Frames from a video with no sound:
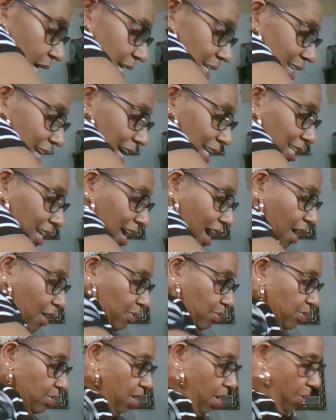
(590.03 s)
Now, y'all
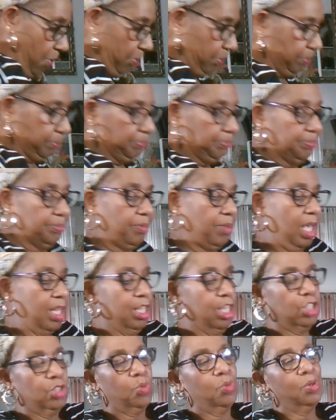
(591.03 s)
know.
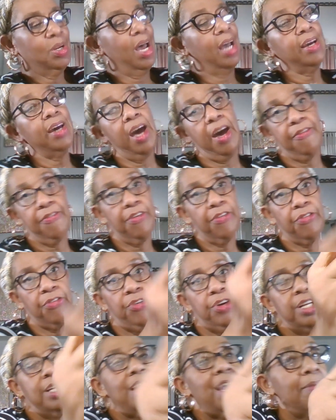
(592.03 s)
This one I got for
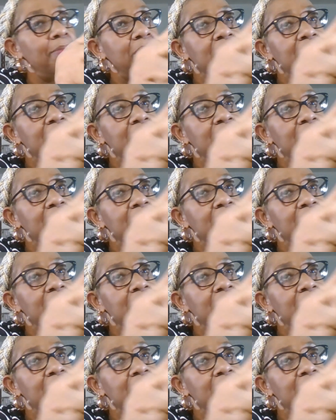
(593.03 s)
free. They be